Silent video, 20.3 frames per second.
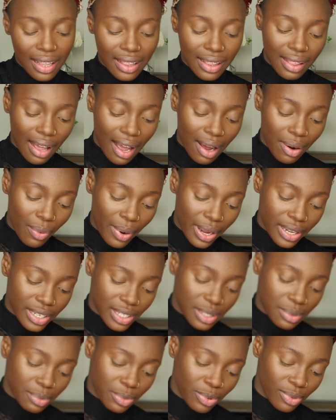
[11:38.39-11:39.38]
That
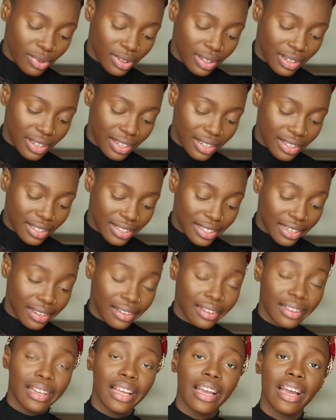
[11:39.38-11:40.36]
went smoothly.
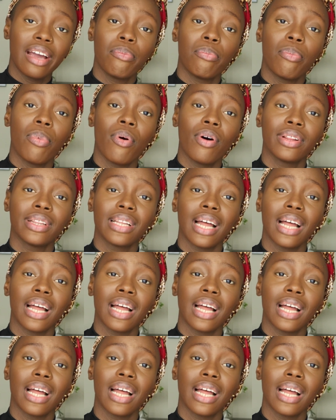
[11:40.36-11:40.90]
The labor